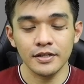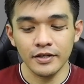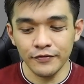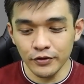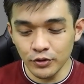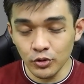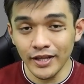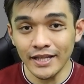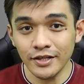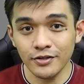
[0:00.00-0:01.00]
If you do
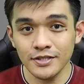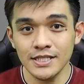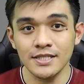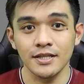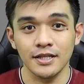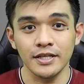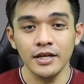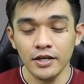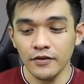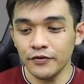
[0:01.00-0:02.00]
that consistently,
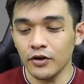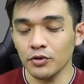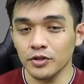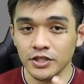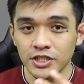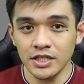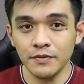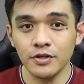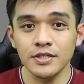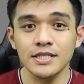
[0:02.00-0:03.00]
if you go to the gym
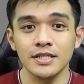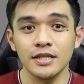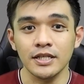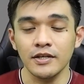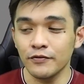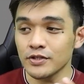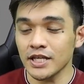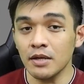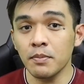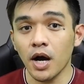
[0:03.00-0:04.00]
consistently, if you
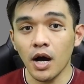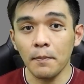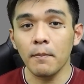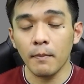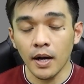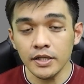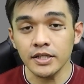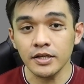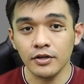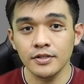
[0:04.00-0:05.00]
save up
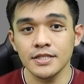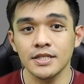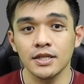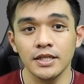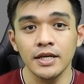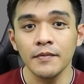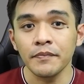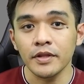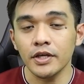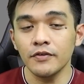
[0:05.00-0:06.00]
money consistently,
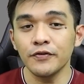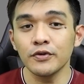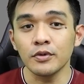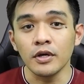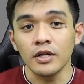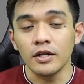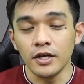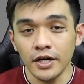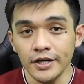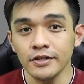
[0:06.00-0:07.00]
if you
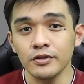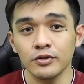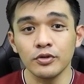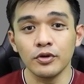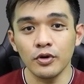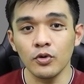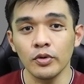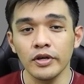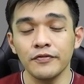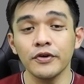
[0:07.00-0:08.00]
learn to
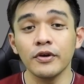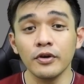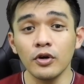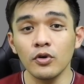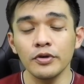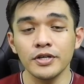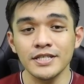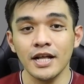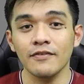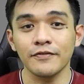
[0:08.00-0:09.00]
grow, if you grow
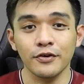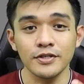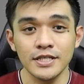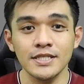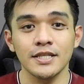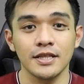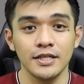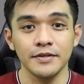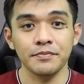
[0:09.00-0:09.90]
yourself consistently,